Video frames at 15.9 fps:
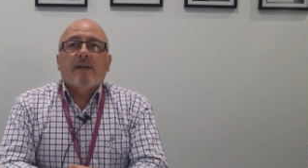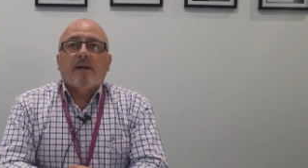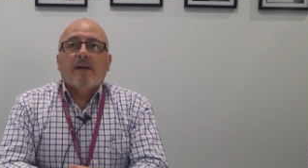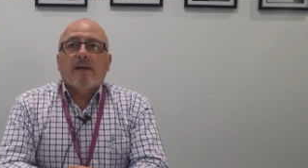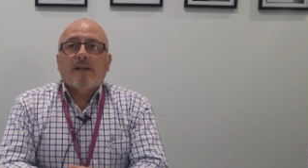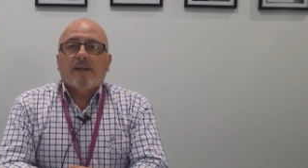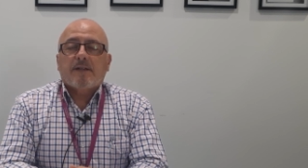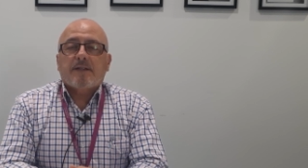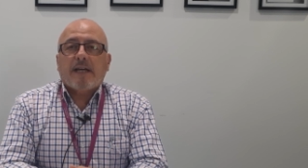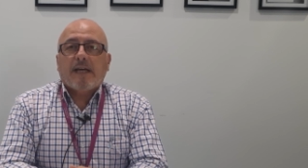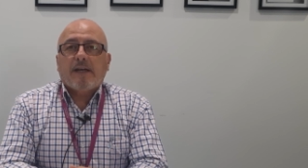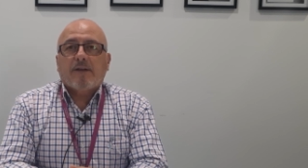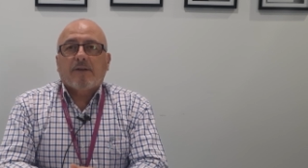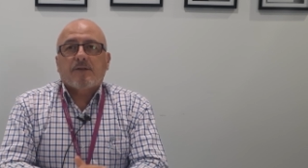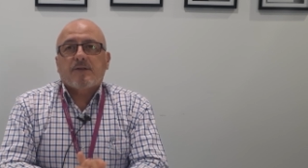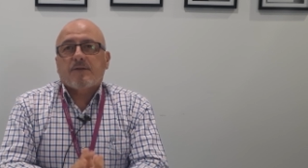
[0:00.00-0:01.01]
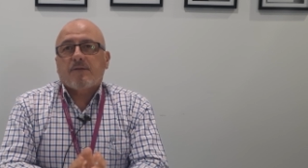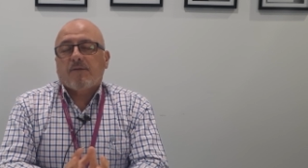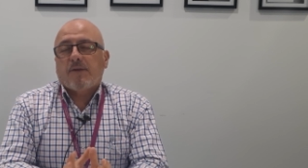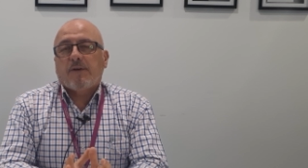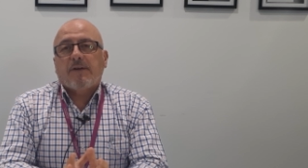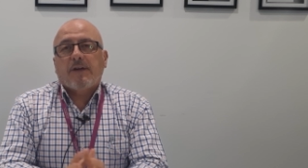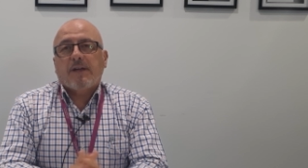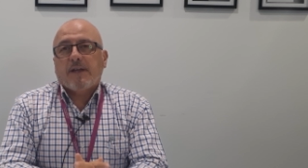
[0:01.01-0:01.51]
uh, in attendance,
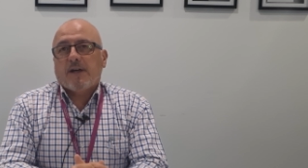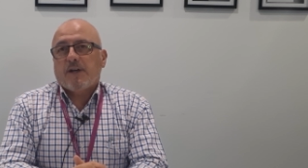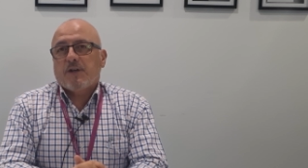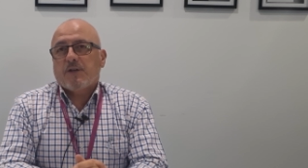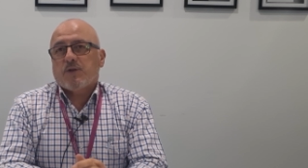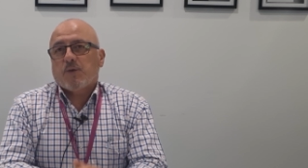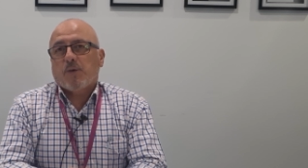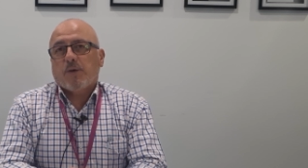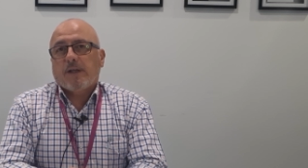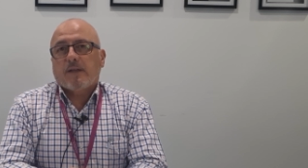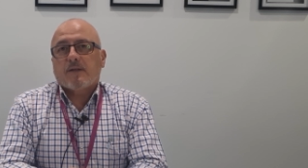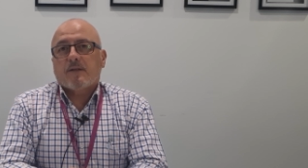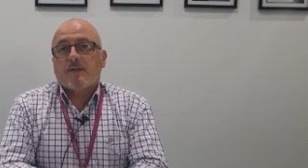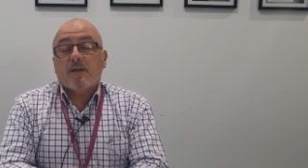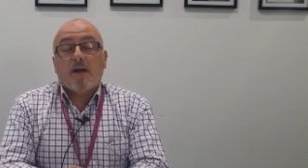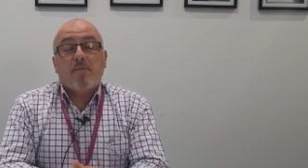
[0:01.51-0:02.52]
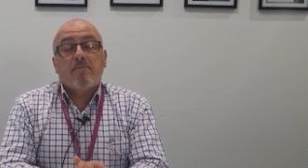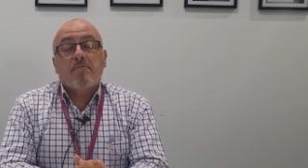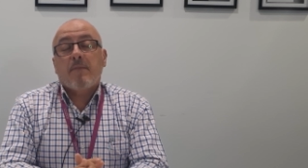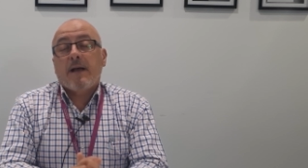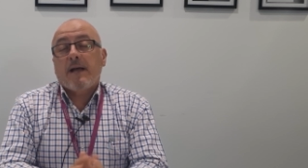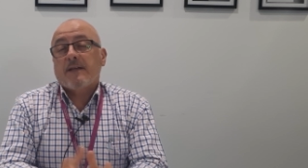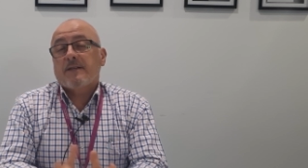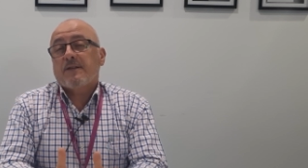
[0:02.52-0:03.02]
very engaged audience. A
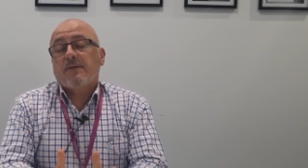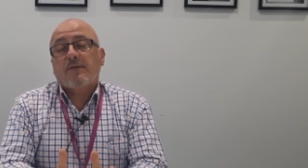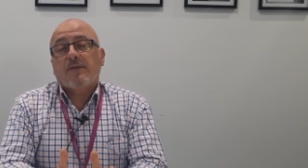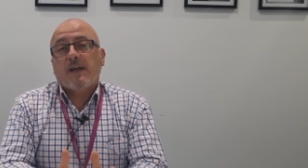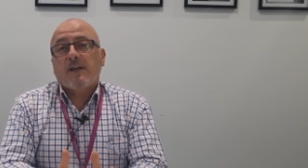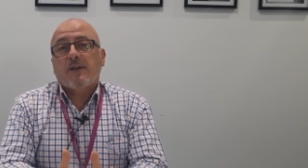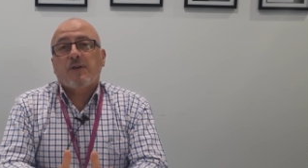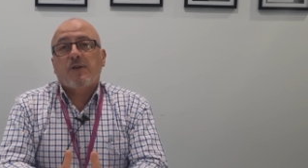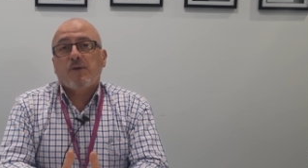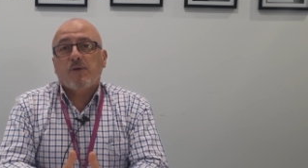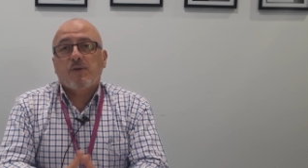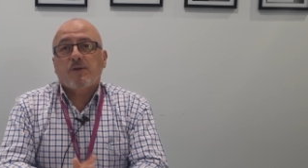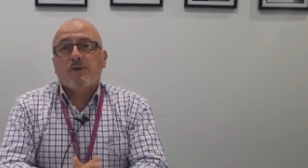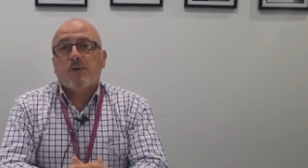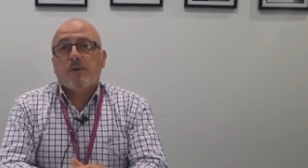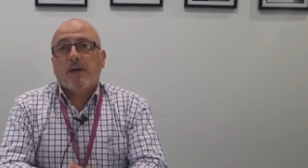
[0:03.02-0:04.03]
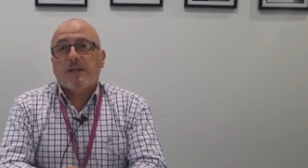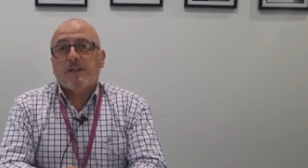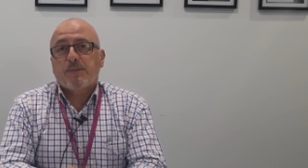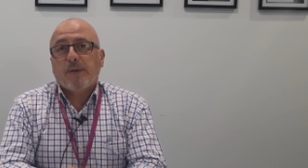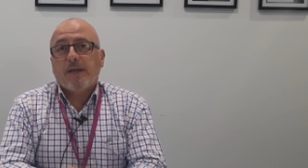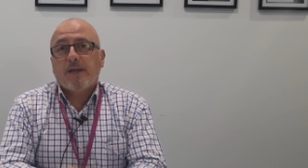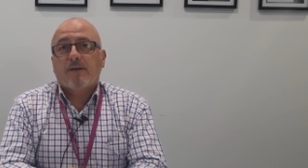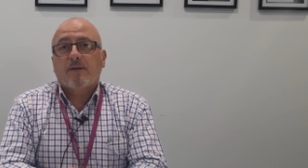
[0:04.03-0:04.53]
massive thank you to our
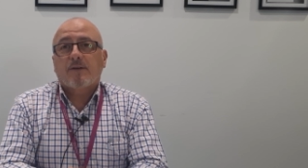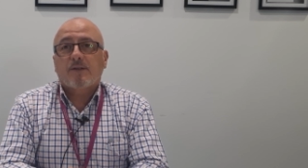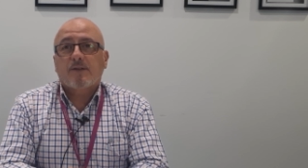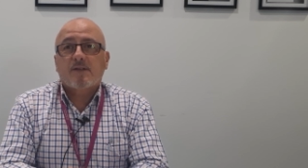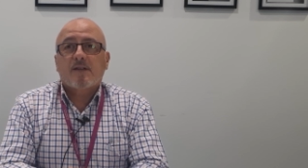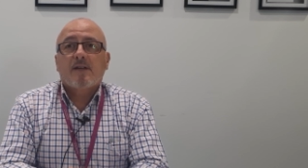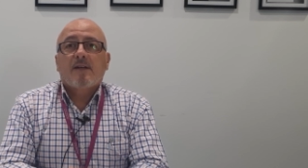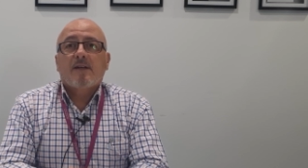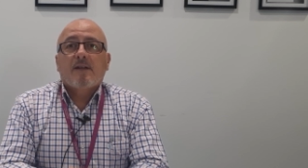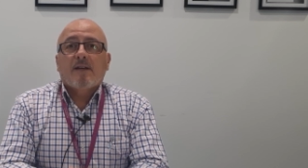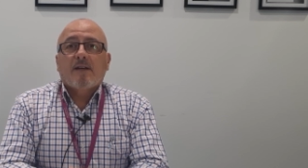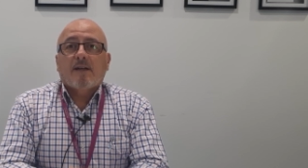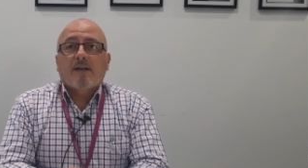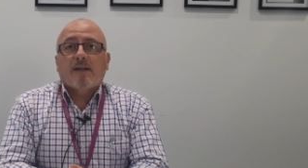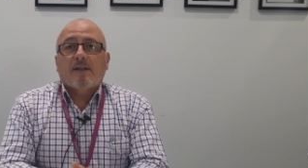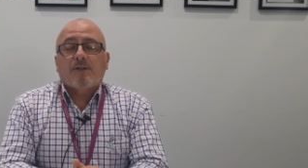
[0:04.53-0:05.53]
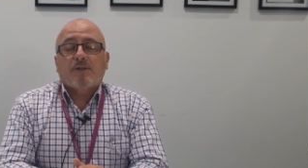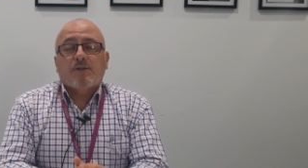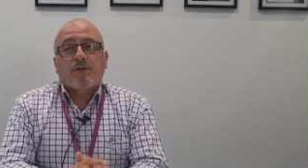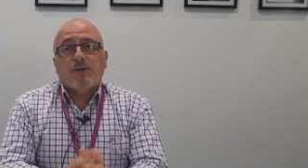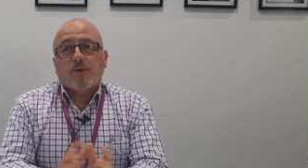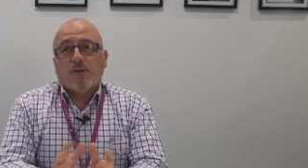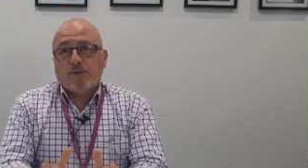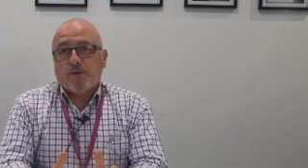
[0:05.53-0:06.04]
speakers, uh,
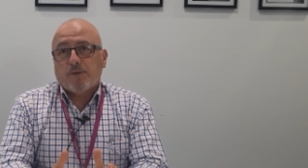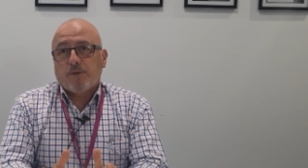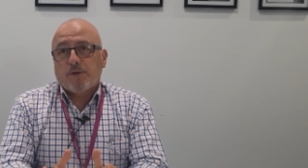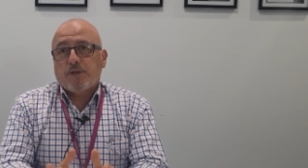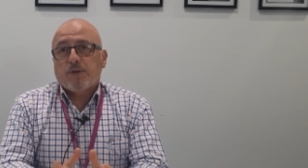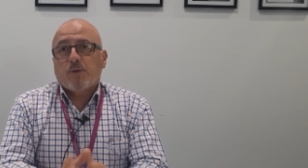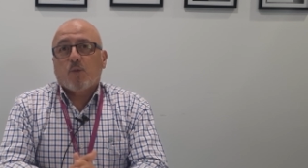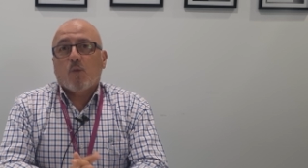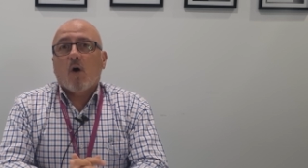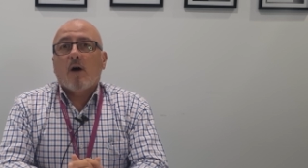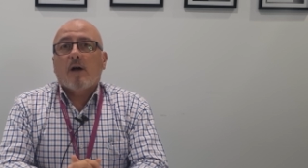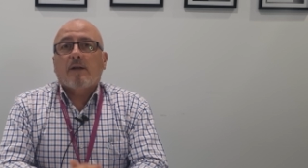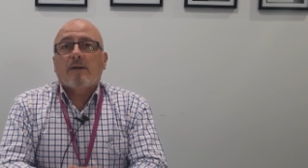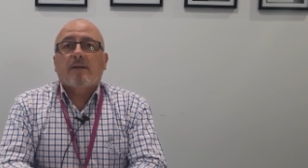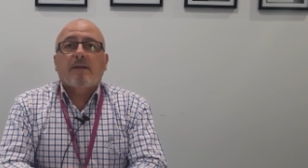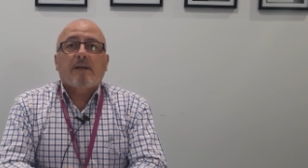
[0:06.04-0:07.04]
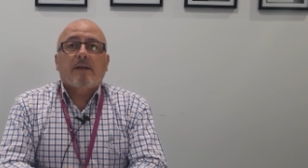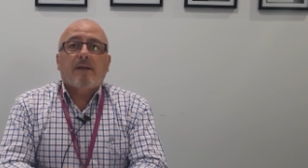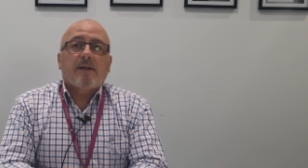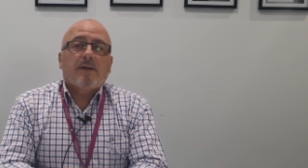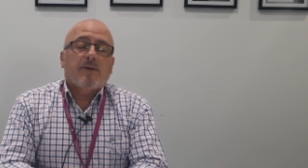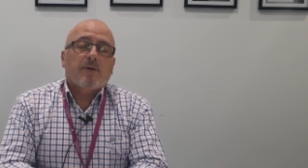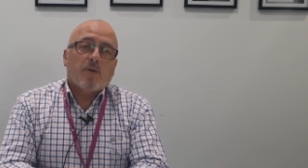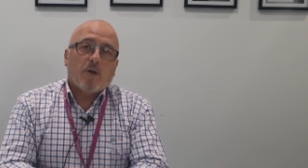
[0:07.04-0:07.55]
to Dr. Richard White,
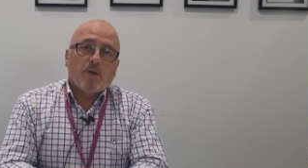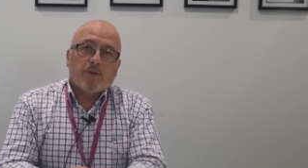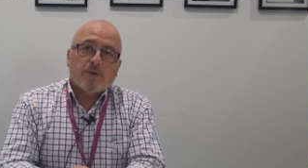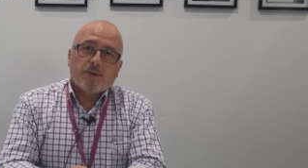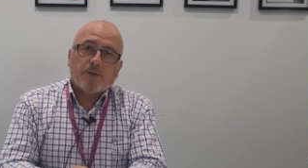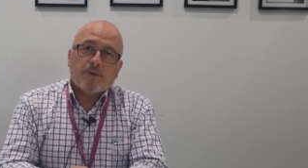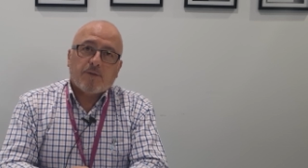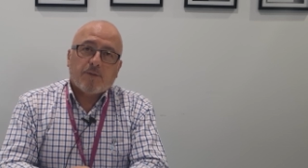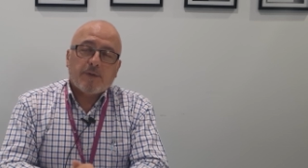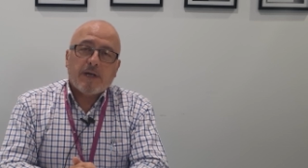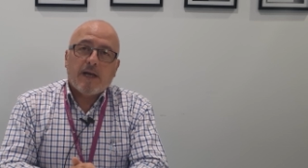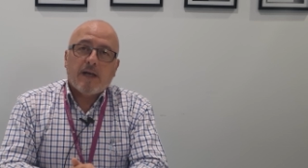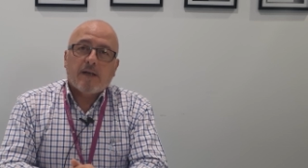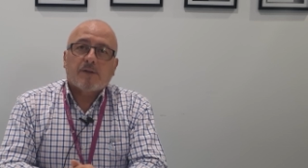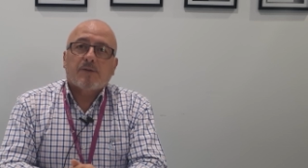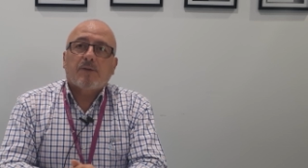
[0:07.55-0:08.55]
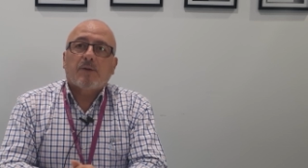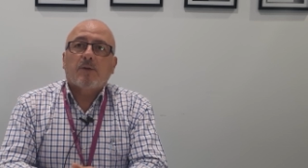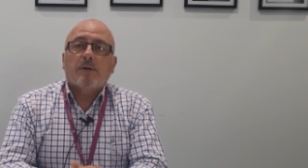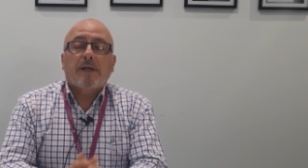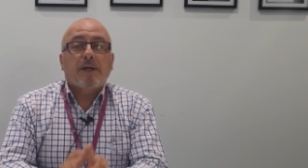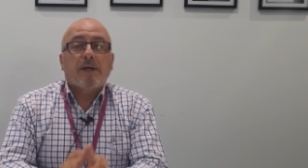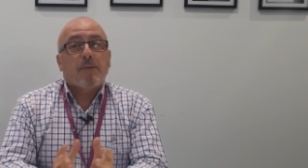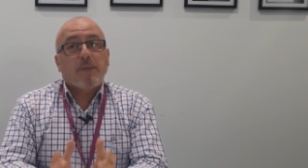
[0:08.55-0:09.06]
the neurologist from Townsville,
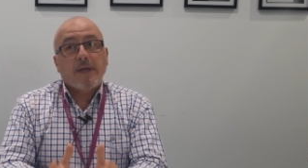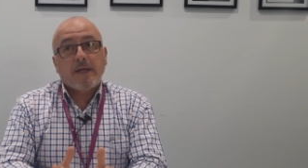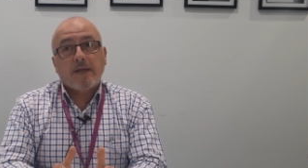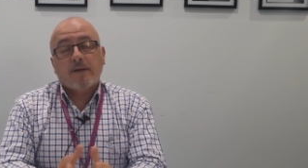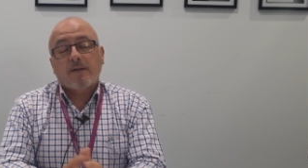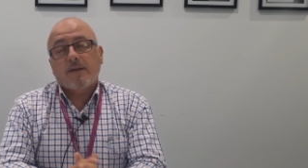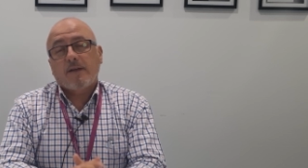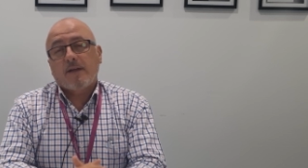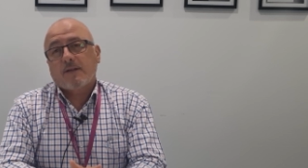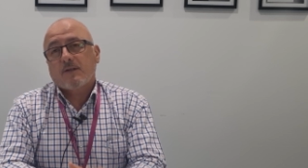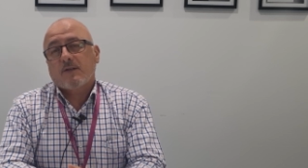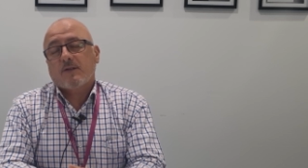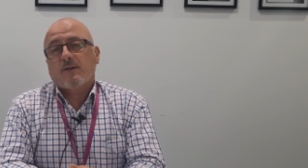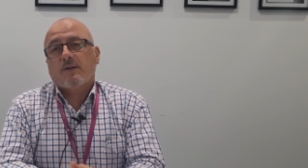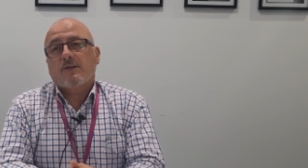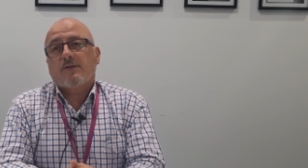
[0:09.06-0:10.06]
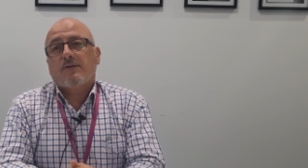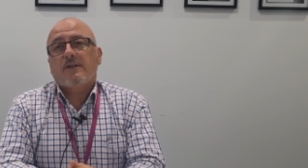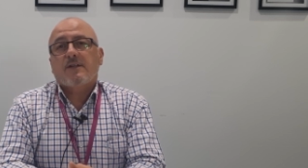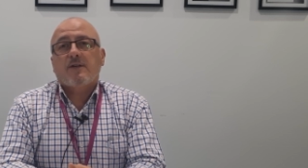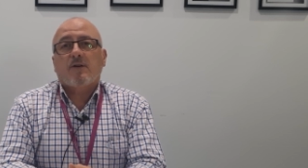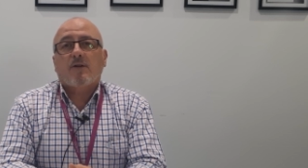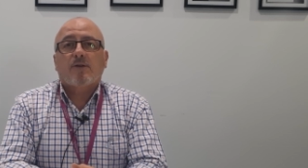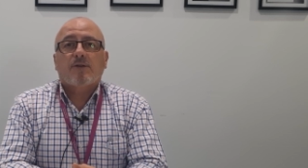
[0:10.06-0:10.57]
Linda Pinker, the exercise
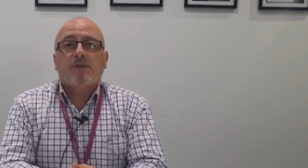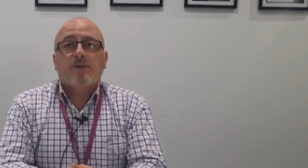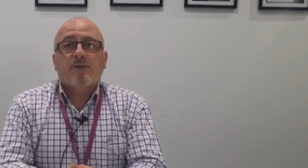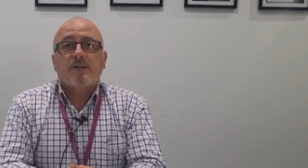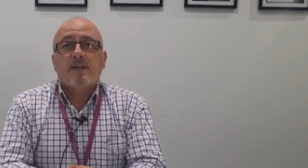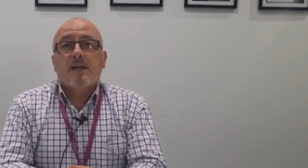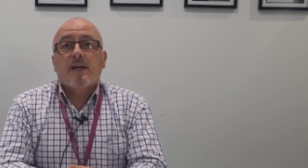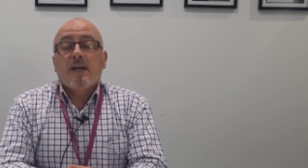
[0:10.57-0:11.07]
physiologist,